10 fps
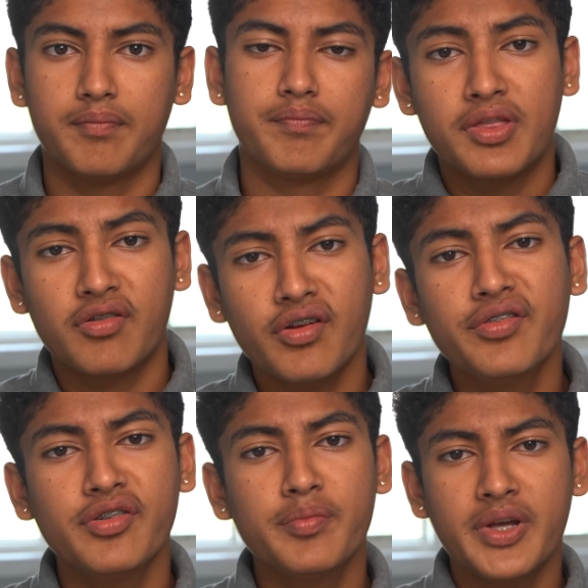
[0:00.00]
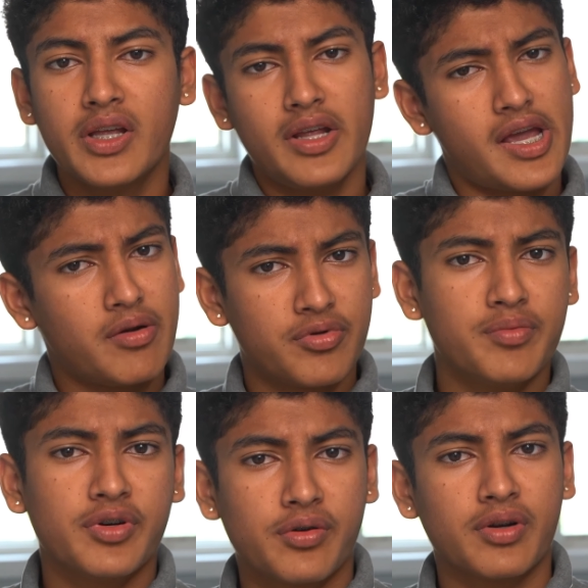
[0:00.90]
But there's also been a
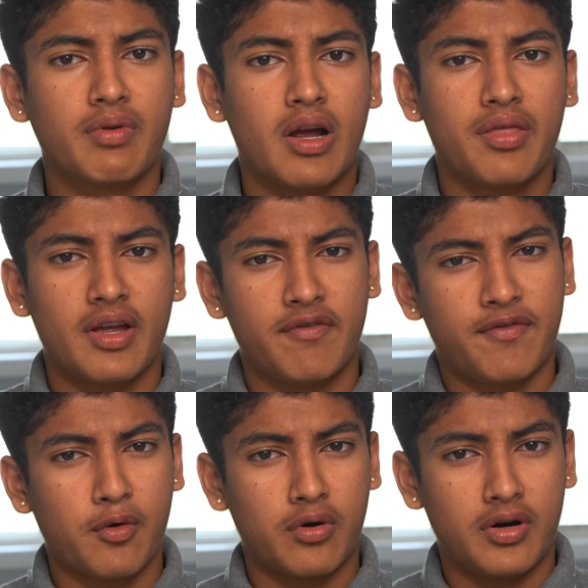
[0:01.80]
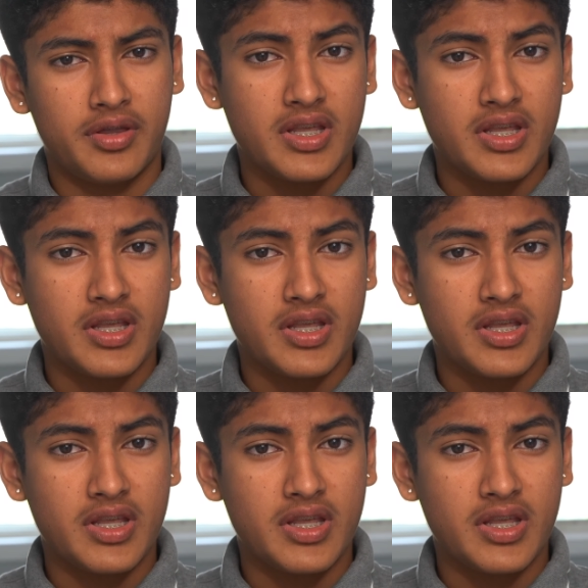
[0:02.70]
rumor going around that for